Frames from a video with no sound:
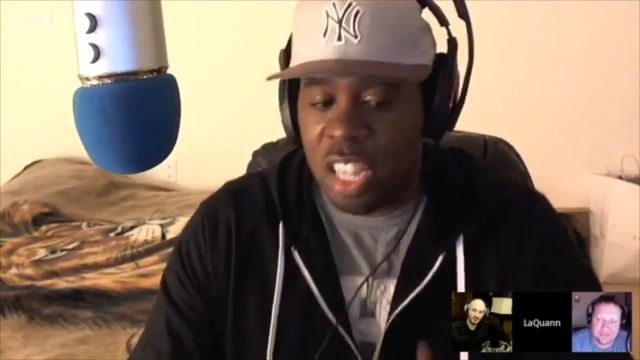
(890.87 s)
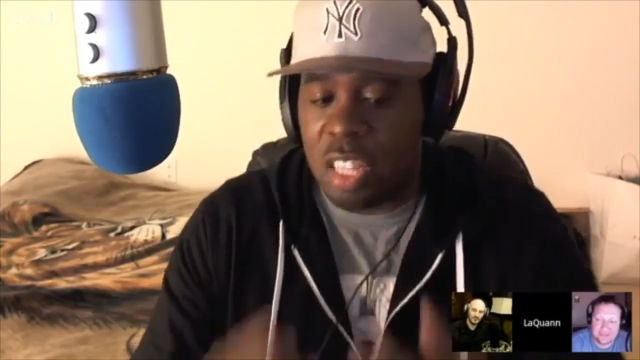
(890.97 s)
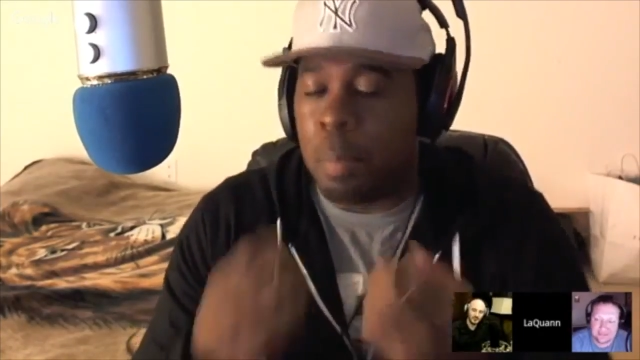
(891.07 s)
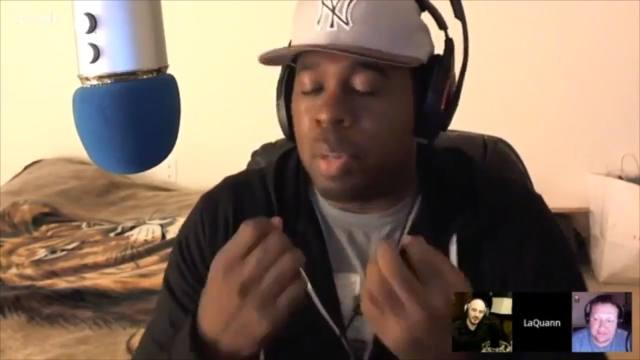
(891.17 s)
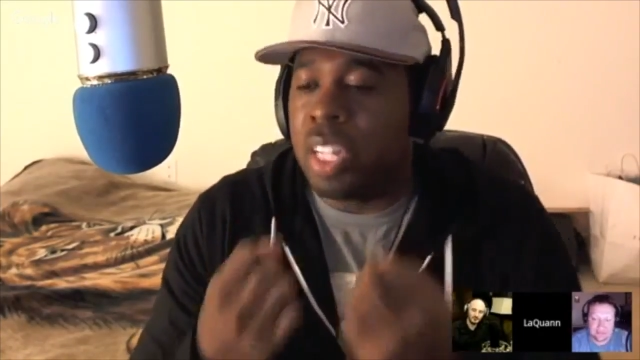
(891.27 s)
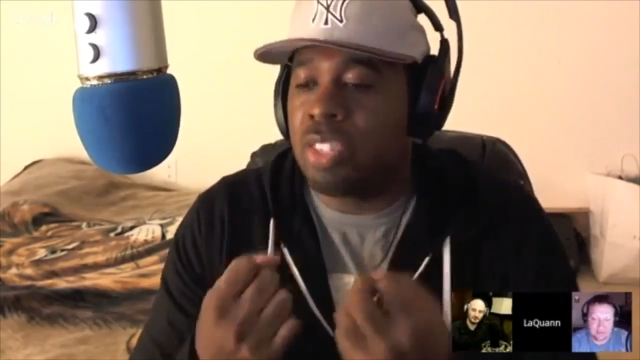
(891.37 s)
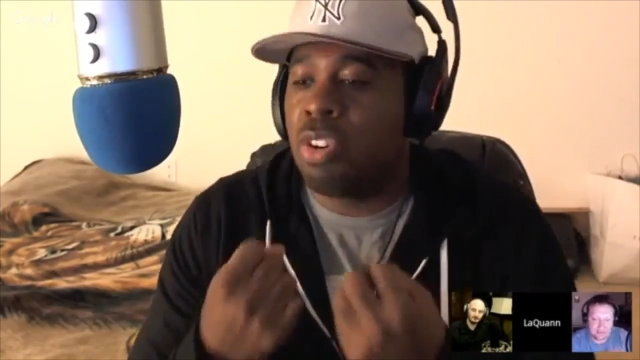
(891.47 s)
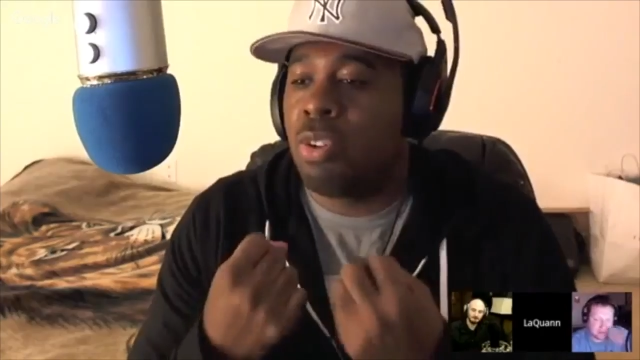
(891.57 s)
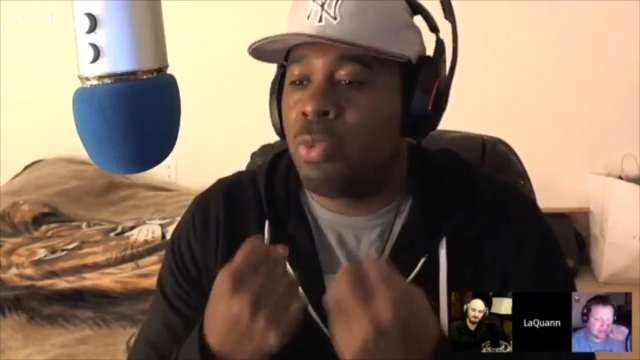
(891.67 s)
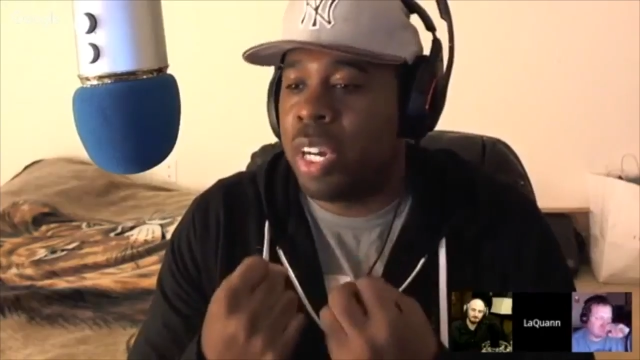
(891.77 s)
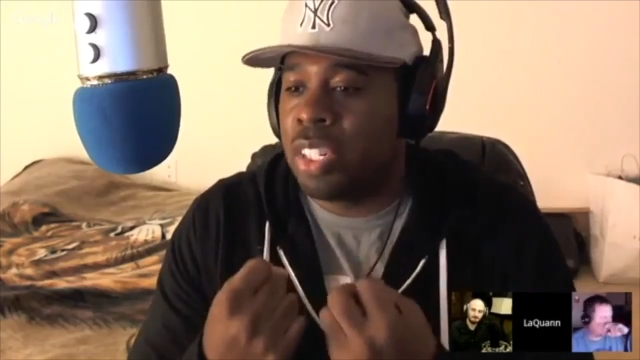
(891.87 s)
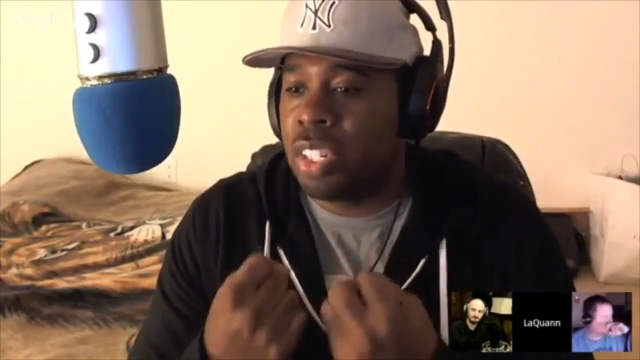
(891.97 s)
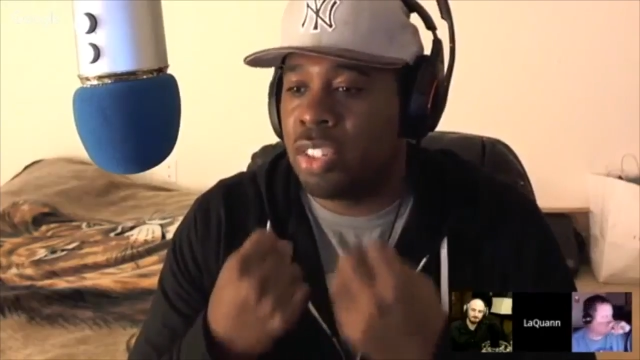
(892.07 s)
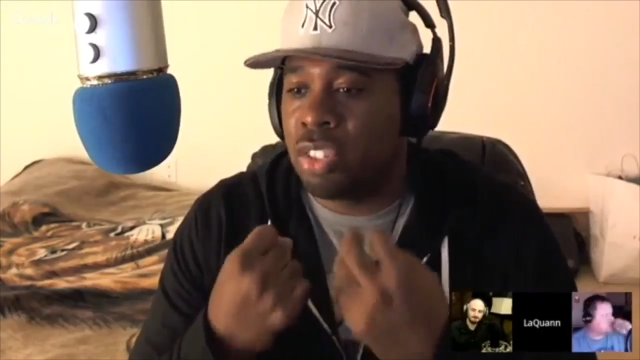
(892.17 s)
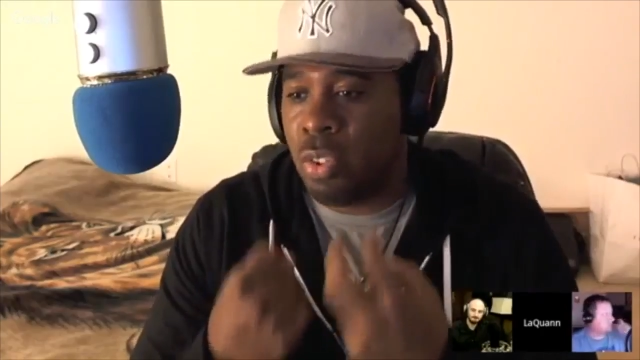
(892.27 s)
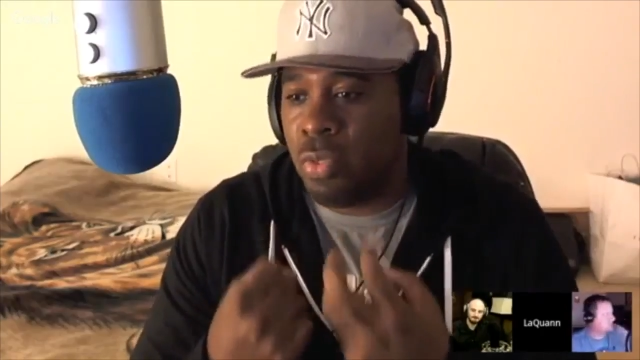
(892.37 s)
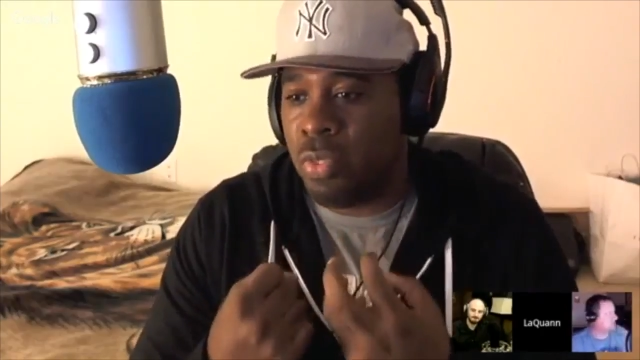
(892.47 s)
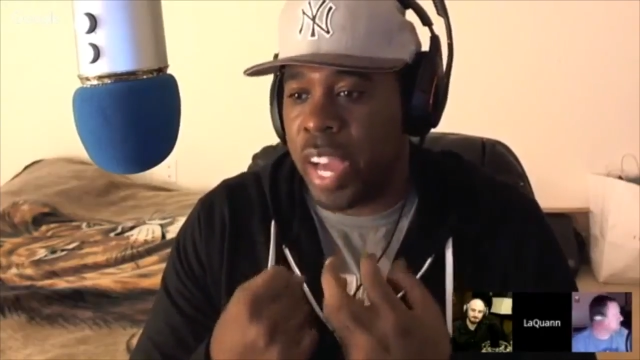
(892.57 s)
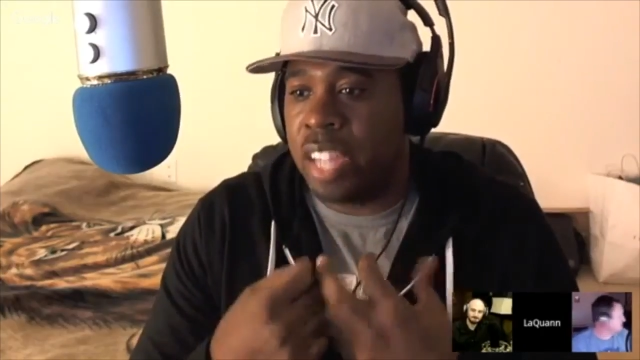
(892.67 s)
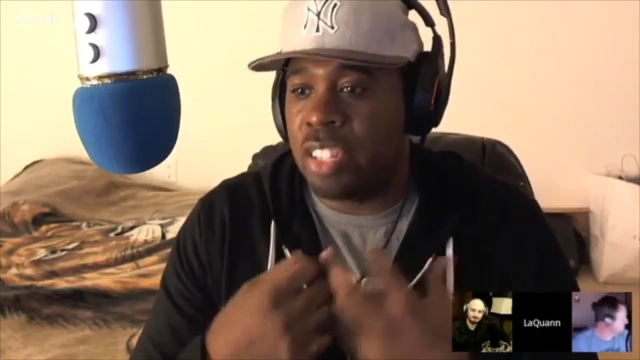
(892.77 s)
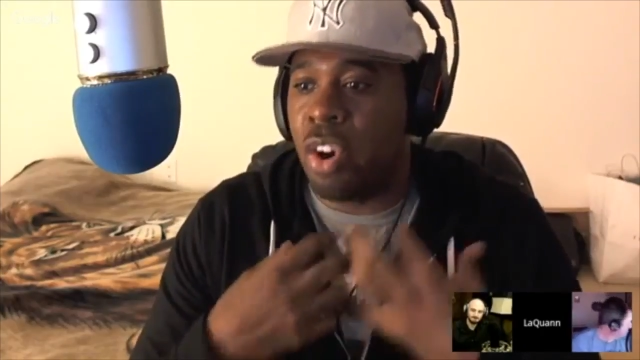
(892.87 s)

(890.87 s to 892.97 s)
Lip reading: the blood's gonna rush so fast.